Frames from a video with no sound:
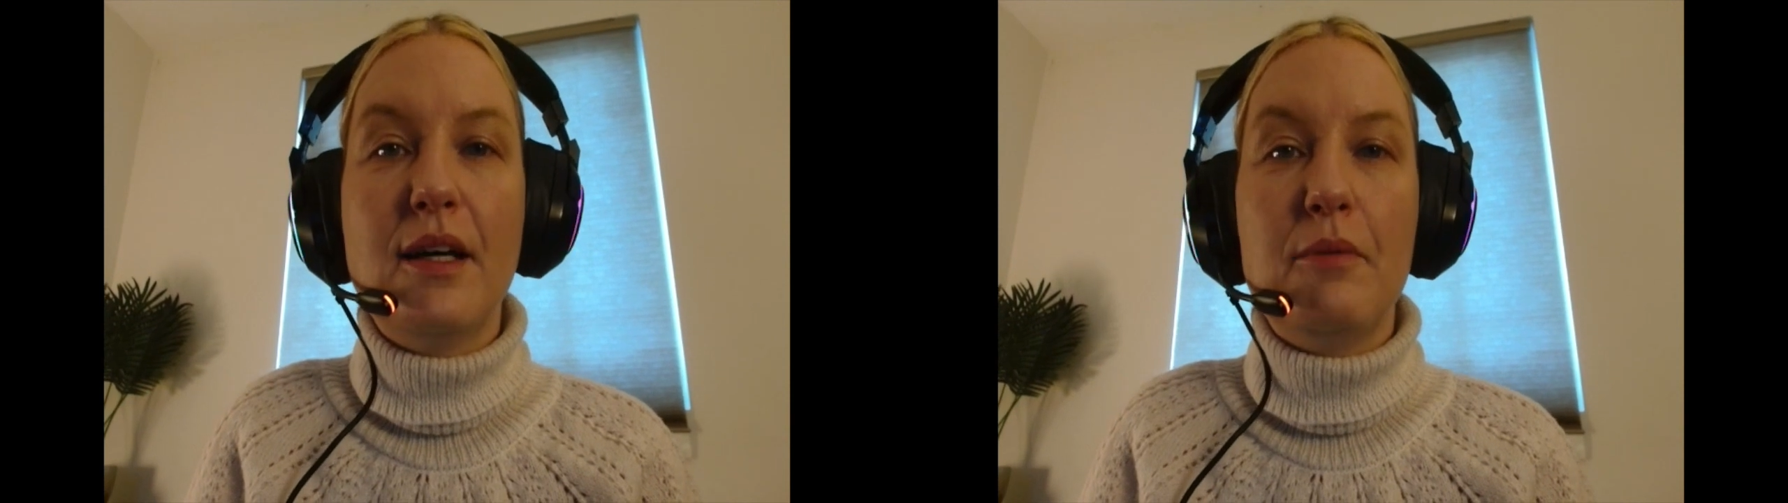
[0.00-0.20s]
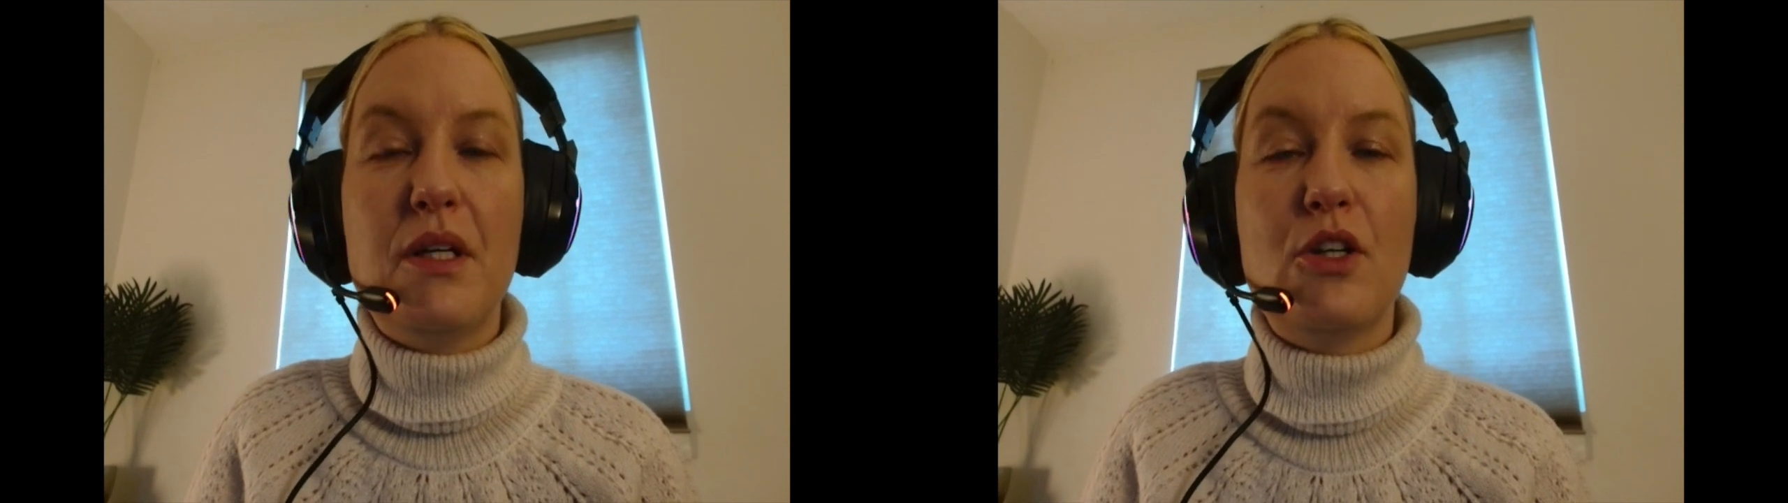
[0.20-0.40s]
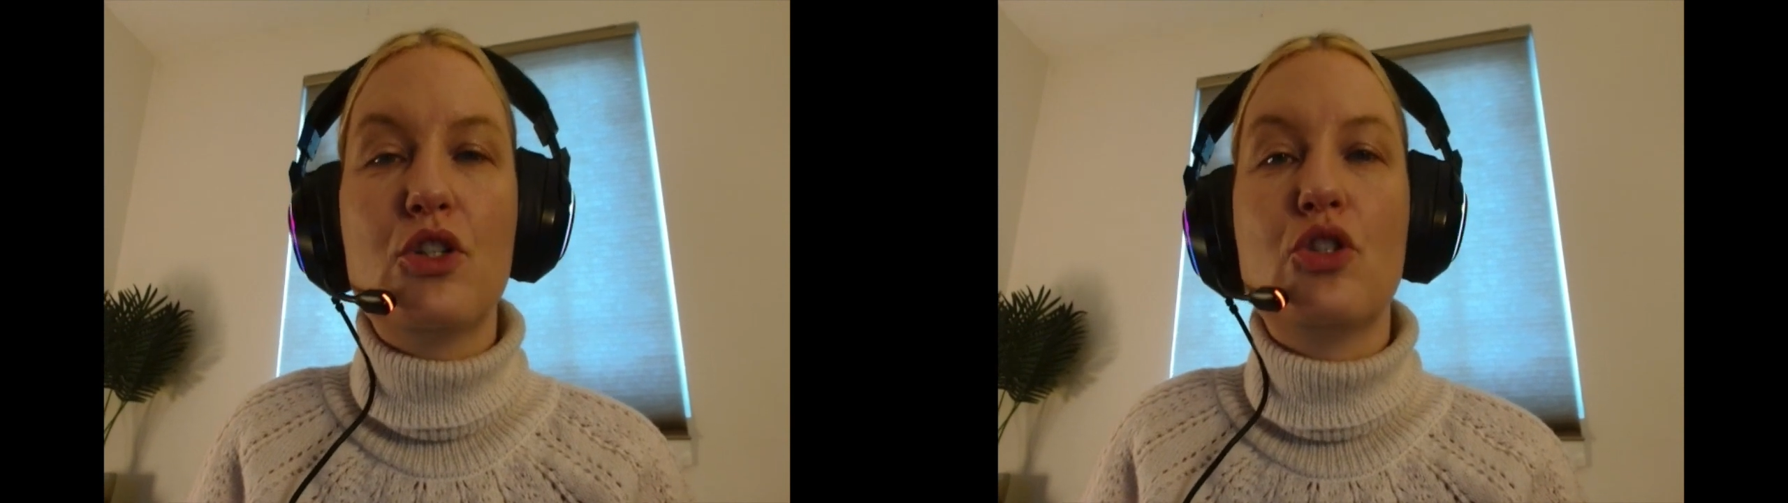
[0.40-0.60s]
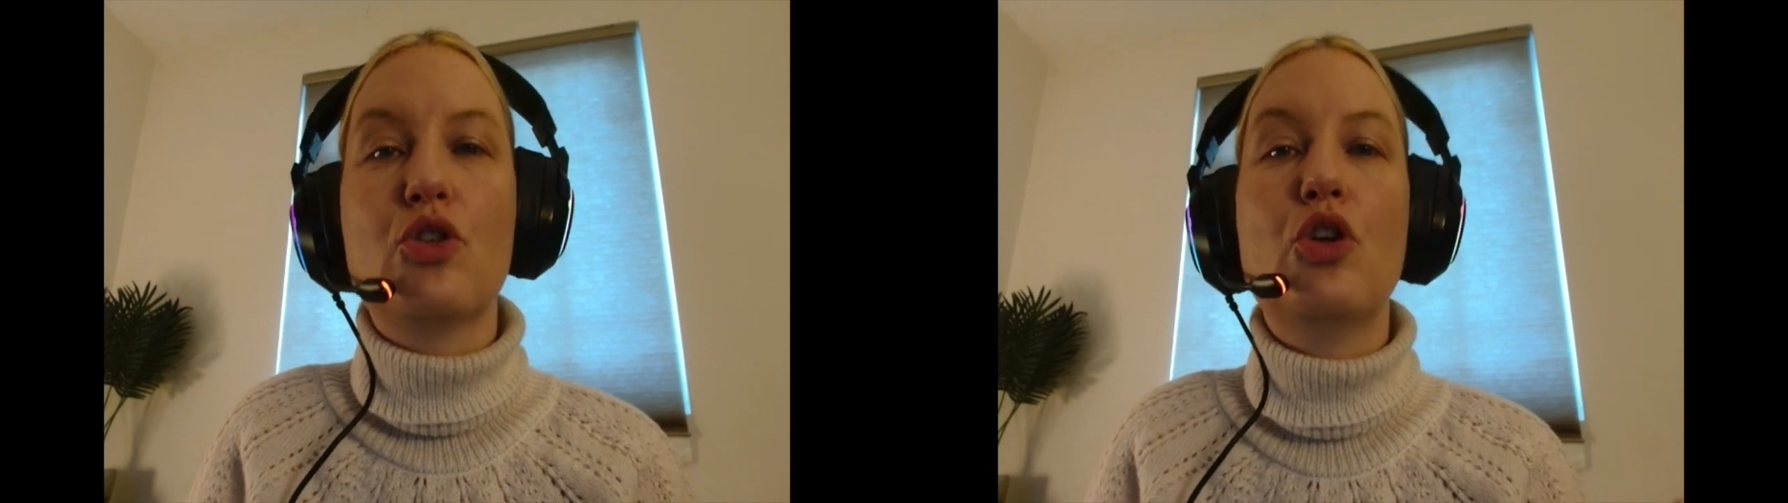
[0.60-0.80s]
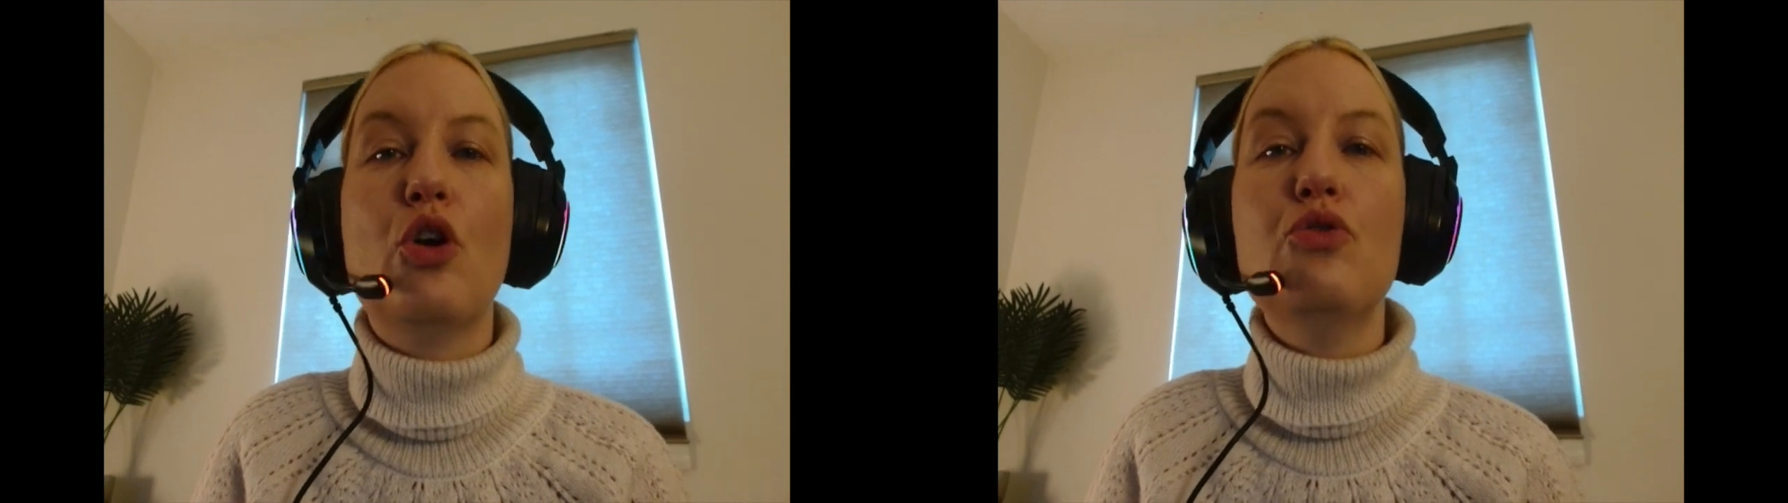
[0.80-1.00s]
because the
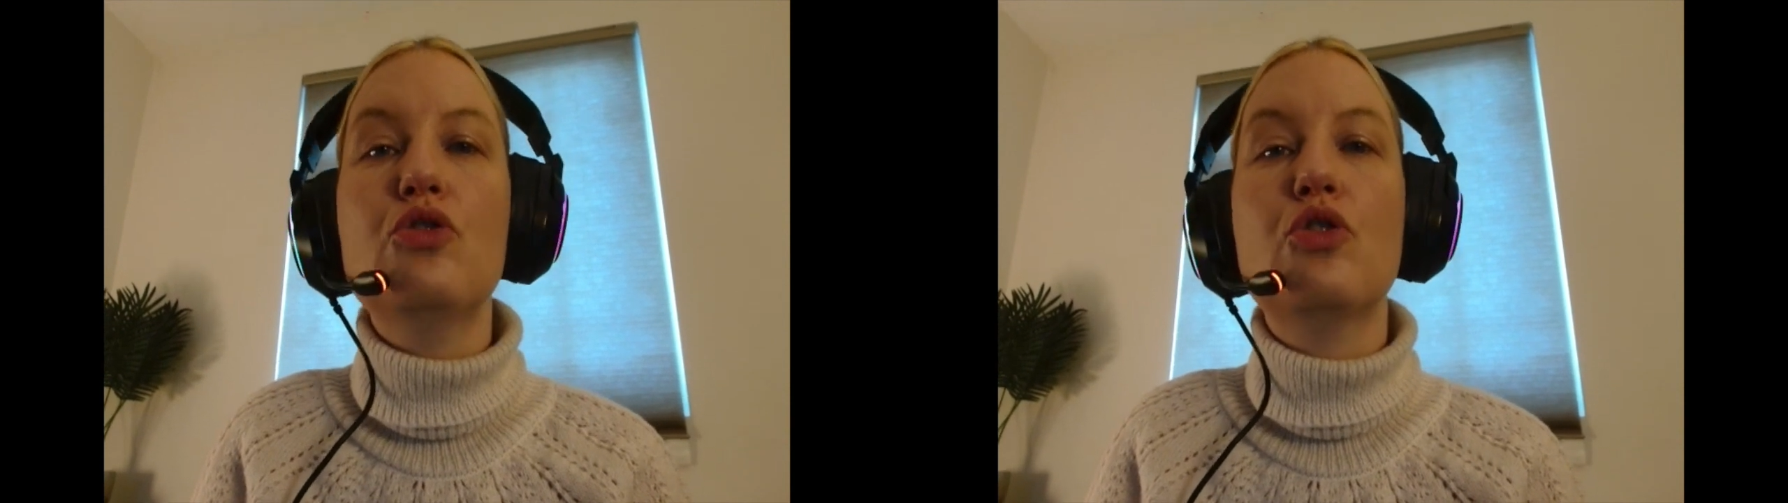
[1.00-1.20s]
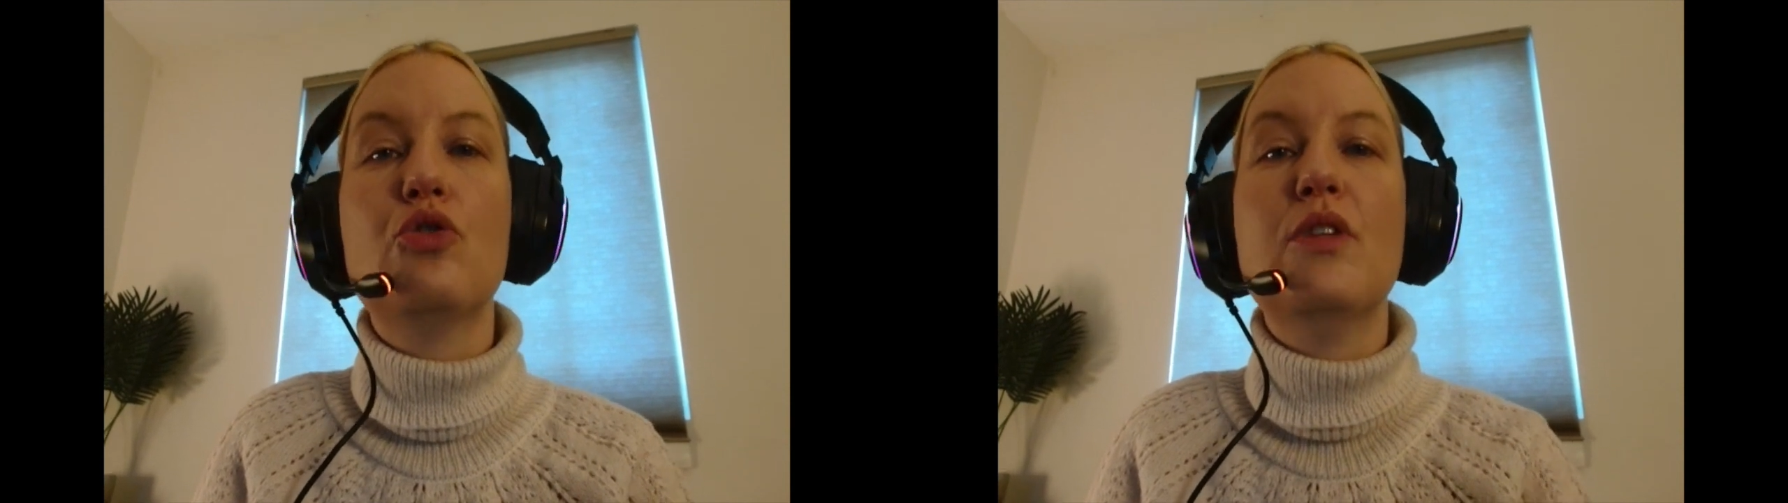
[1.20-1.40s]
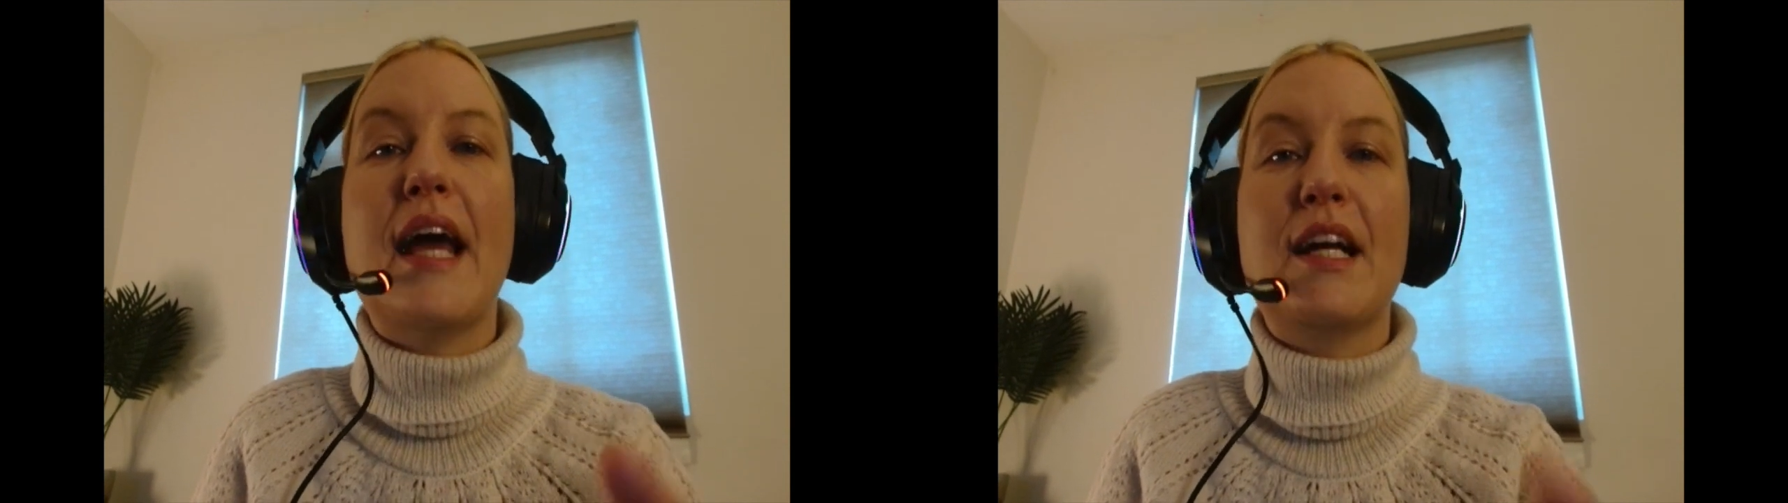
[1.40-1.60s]
closer to the